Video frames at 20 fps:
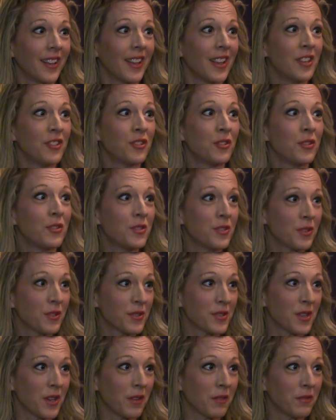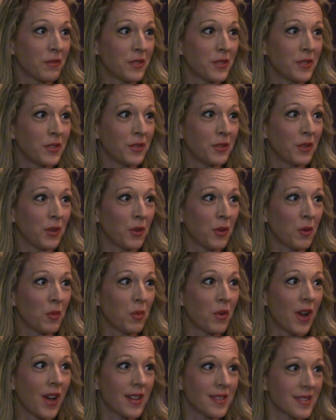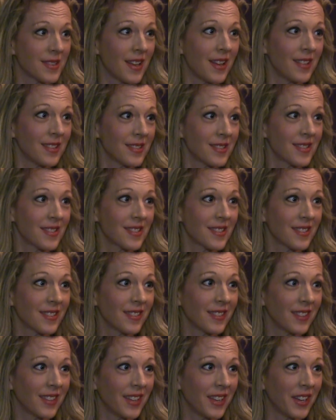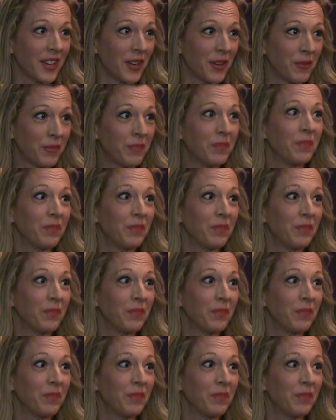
introduce yourself to the whole process, you know.